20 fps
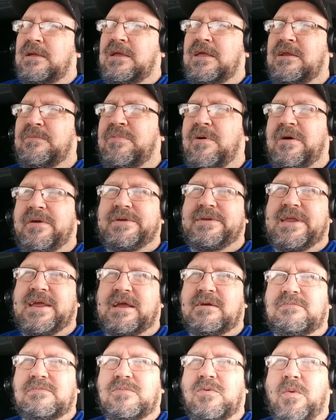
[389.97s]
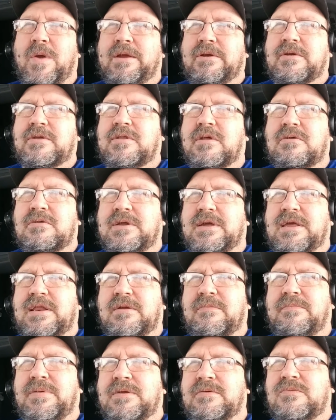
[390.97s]
It'll probably take them a week or so to get
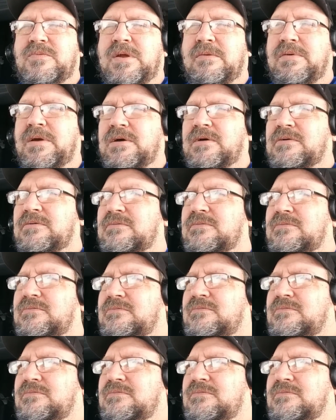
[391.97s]
it rebuilt.